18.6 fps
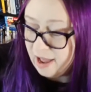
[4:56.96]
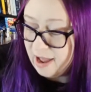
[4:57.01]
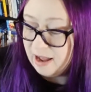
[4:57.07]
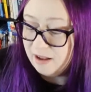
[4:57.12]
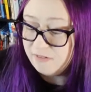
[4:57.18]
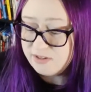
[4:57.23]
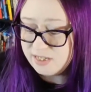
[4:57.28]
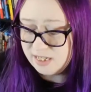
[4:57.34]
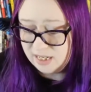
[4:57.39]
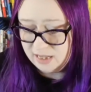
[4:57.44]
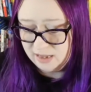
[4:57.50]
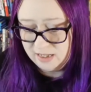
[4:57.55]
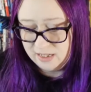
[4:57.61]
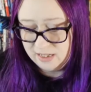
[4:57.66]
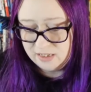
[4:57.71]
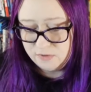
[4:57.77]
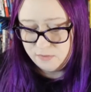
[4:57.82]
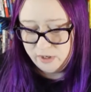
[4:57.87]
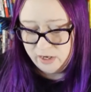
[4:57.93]
have to get
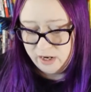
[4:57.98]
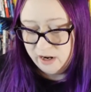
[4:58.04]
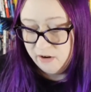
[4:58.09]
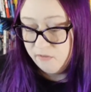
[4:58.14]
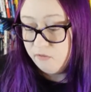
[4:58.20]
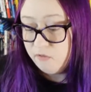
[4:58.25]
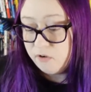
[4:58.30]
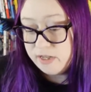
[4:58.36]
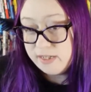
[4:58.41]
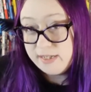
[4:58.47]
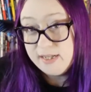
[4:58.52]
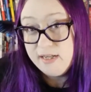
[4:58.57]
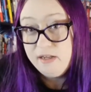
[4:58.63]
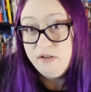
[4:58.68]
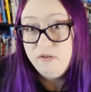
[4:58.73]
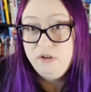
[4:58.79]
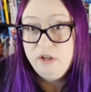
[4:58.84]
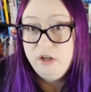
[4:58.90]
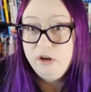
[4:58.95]
this one every
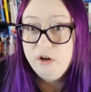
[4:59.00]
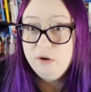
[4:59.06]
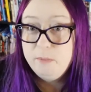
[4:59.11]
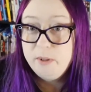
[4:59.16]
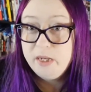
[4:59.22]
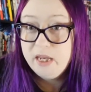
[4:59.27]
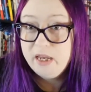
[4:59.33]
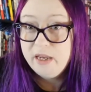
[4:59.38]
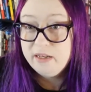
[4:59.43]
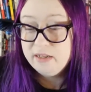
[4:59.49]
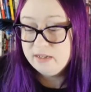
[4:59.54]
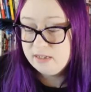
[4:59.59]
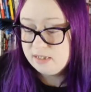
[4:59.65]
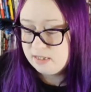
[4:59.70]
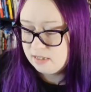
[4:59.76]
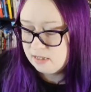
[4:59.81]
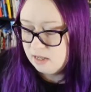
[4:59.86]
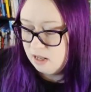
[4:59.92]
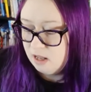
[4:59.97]
single year
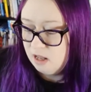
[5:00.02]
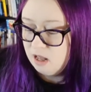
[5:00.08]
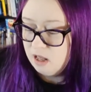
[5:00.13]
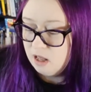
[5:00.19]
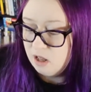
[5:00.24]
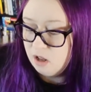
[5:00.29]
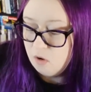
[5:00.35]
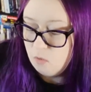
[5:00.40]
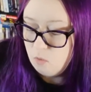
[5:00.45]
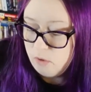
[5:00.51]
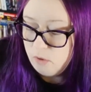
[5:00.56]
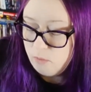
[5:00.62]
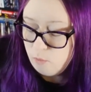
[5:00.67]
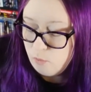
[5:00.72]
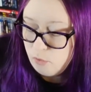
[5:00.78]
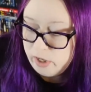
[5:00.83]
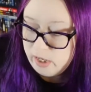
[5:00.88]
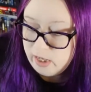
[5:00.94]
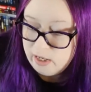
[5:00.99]
because when
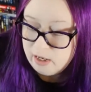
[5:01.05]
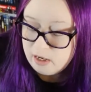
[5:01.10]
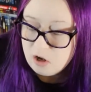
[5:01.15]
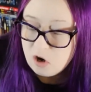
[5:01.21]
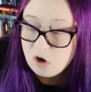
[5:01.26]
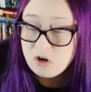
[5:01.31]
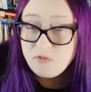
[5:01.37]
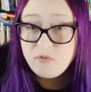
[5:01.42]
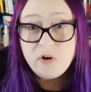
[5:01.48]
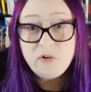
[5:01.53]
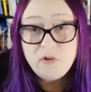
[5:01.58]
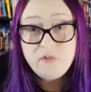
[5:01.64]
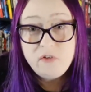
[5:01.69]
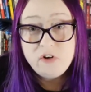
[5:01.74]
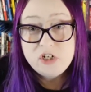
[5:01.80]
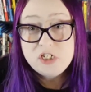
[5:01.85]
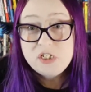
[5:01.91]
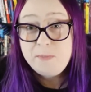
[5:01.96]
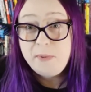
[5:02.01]
we carve our first